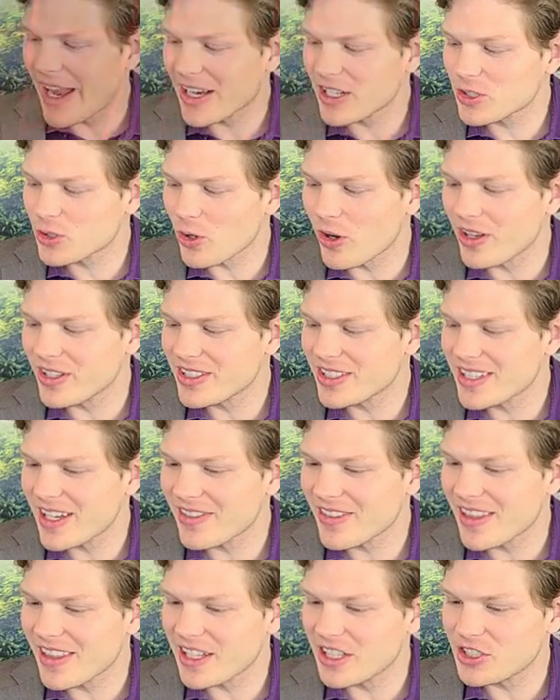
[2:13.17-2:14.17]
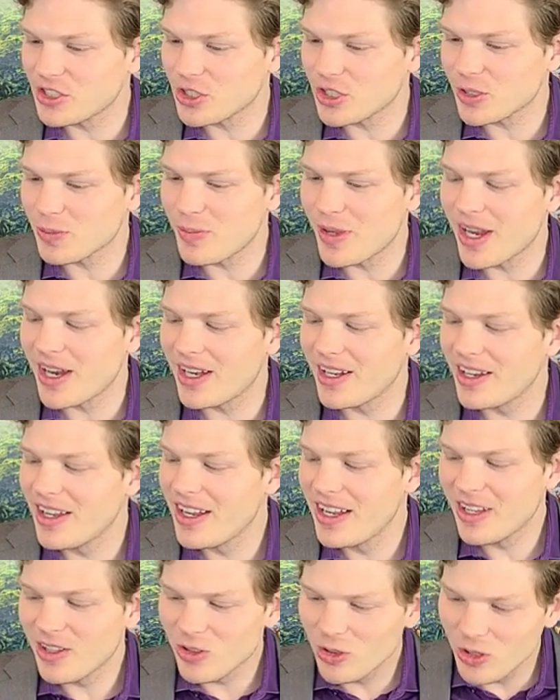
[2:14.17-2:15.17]
Blacktron set that they just
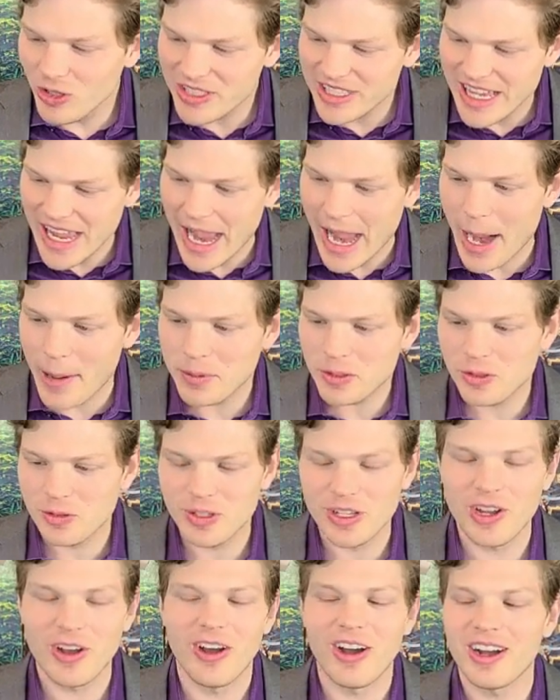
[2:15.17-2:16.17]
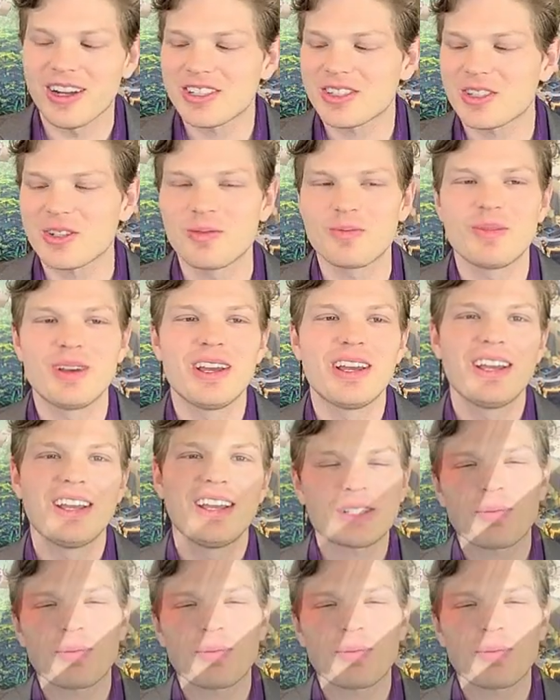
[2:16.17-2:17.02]
made. Looks absolutely awesome.